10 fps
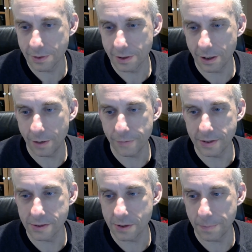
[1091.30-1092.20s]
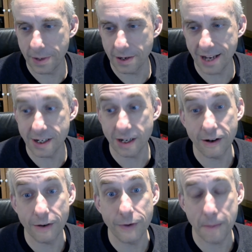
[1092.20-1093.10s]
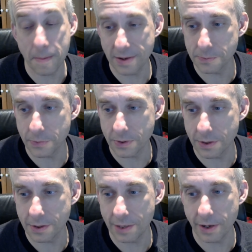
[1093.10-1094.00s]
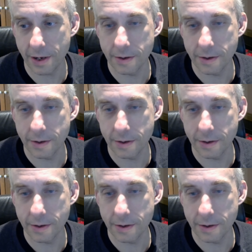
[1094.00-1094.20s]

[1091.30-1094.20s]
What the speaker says: Can't find the stop button. Actually, I can't find my mouse pointer. There we go.